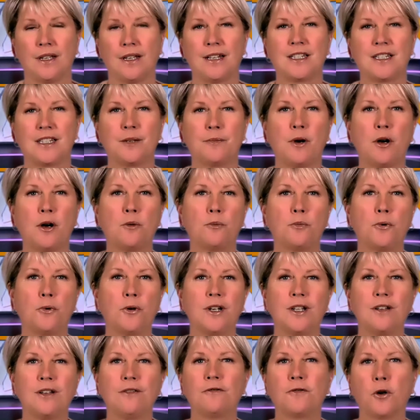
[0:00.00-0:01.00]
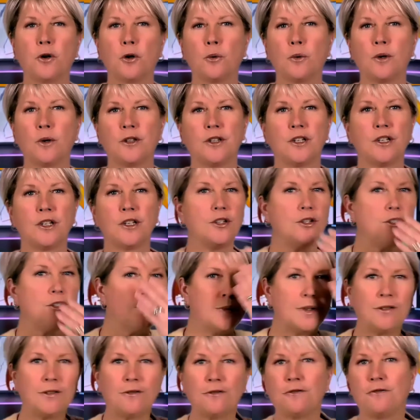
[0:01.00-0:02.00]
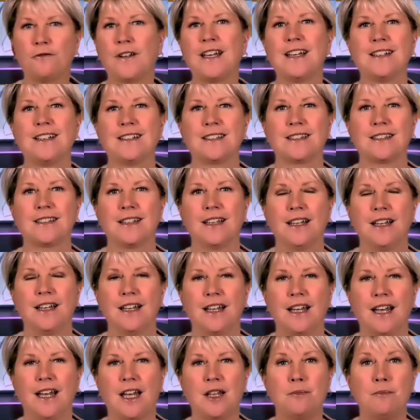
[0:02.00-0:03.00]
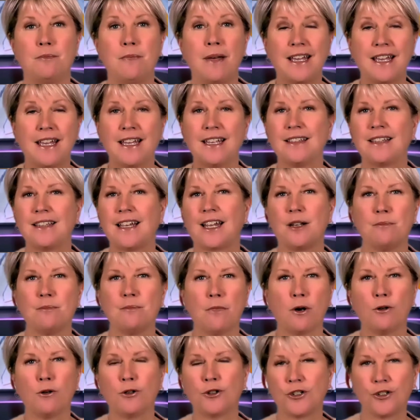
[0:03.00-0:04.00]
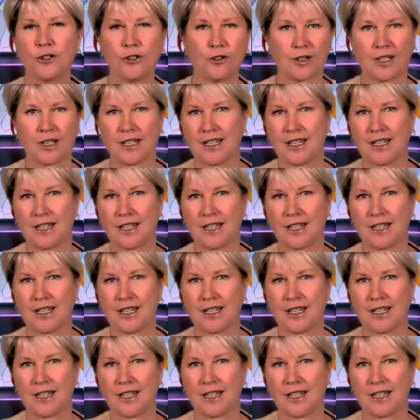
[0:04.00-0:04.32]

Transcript: It's about putting forward the human face and making that emotional